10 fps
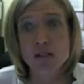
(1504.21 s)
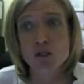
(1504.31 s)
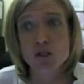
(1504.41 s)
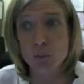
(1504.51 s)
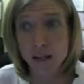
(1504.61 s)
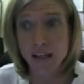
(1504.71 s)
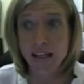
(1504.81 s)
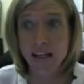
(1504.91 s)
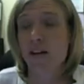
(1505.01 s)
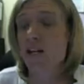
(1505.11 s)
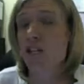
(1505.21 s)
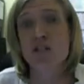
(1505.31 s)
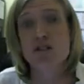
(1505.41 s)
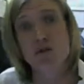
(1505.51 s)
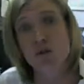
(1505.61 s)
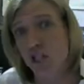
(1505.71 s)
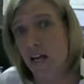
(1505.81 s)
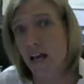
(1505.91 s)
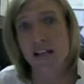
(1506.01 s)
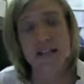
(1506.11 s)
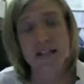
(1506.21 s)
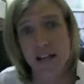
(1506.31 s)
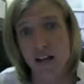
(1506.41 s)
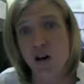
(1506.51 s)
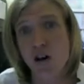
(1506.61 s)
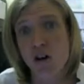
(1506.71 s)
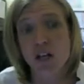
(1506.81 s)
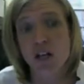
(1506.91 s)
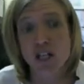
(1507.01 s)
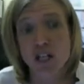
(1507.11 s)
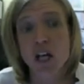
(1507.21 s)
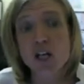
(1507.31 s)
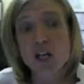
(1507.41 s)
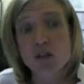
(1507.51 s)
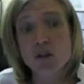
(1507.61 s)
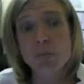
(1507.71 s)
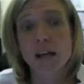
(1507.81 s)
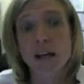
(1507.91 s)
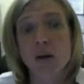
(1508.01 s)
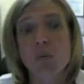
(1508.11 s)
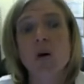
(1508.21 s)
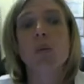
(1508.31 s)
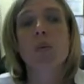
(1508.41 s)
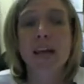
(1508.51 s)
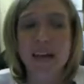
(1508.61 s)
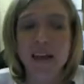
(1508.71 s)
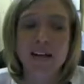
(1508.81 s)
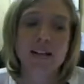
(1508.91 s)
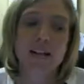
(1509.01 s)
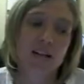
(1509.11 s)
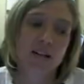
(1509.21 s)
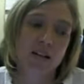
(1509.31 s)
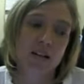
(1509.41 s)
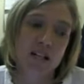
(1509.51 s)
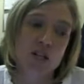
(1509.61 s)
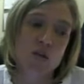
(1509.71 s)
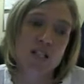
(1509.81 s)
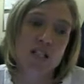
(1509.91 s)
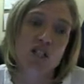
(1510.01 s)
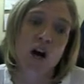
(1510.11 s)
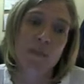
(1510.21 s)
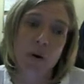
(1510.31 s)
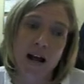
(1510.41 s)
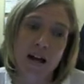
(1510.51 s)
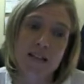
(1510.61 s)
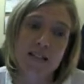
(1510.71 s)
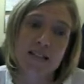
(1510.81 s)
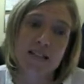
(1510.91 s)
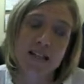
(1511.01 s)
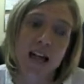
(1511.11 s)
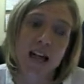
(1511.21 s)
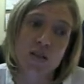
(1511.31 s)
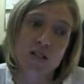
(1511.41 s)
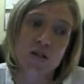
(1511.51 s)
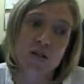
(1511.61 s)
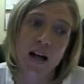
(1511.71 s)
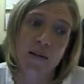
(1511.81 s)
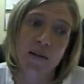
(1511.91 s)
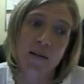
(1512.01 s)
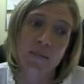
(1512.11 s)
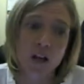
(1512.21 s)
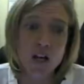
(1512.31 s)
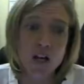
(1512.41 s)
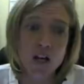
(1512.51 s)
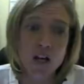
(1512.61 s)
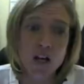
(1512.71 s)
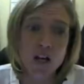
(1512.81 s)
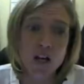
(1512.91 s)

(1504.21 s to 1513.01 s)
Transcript: to bring innovations through genetics and technology to play where we can continuously adopt practices that allow us to do that. So what are the